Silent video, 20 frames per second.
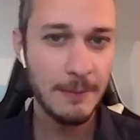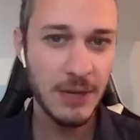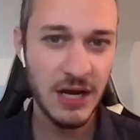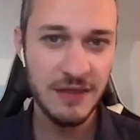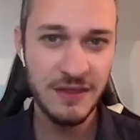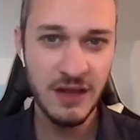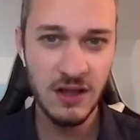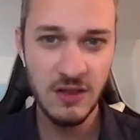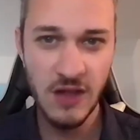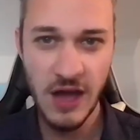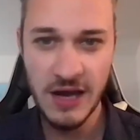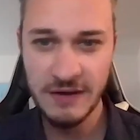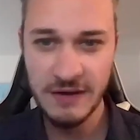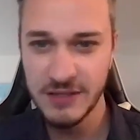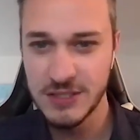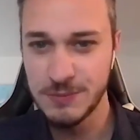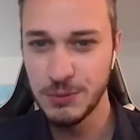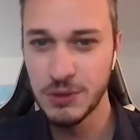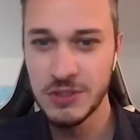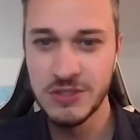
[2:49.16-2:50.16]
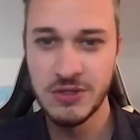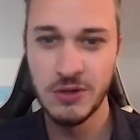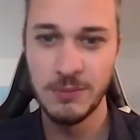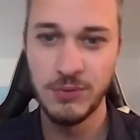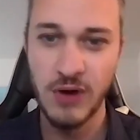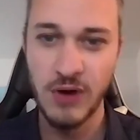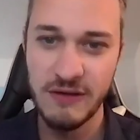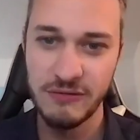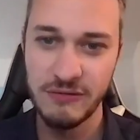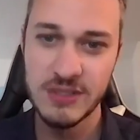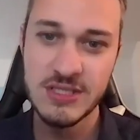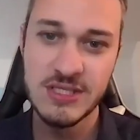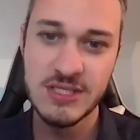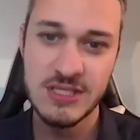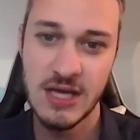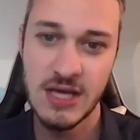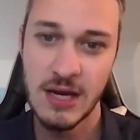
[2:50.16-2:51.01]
I mean, I think a lot of it's personal preference.